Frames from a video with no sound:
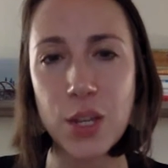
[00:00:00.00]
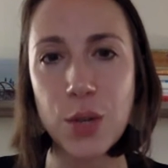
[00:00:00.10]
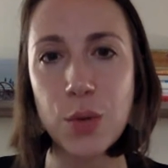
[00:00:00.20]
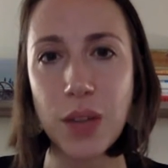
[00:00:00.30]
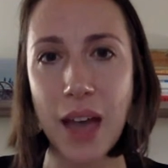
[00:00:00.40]

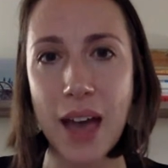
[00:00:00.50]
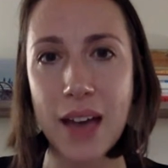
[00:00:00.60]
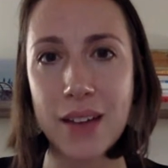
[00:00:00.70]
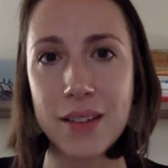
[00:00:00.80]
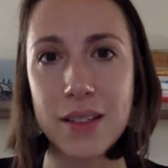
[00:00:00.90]
that you
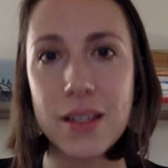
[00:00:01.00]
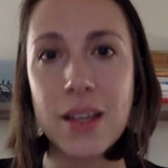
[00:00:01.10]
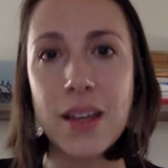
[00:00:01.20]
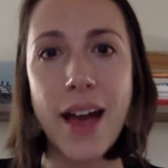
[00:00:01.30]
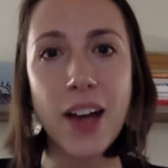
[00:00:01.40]

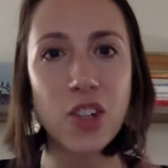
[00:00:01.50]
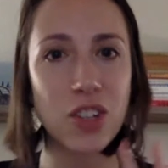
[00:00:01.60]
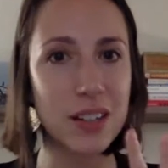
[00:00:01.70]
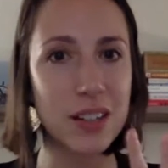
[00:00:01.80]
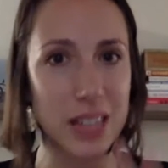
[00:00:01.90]
can
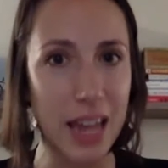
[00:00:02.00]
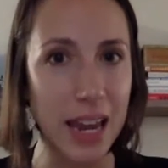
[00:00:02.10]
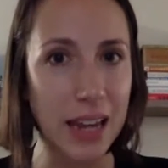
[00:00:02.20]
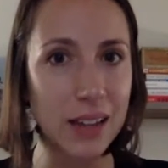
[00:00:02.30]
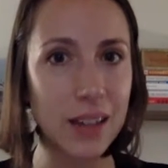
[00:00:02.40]
actually
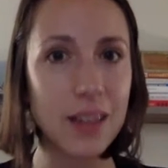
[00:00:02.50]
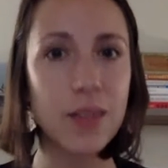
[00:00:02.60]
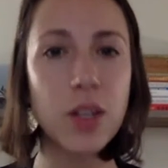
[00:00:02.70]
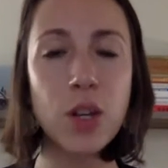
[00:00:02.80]
take.